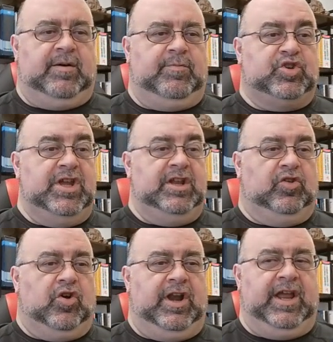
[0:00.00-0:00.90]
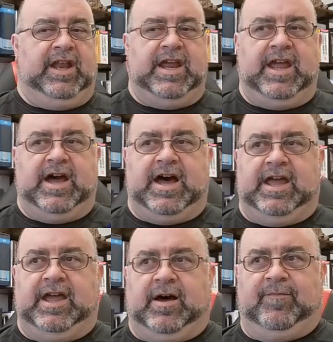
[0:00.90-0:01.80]
So
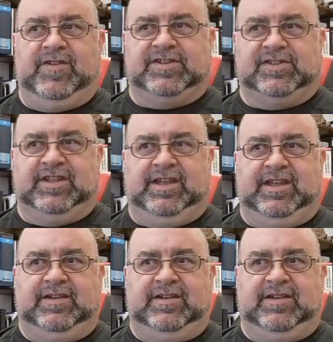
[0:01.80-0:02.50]
I'm a believer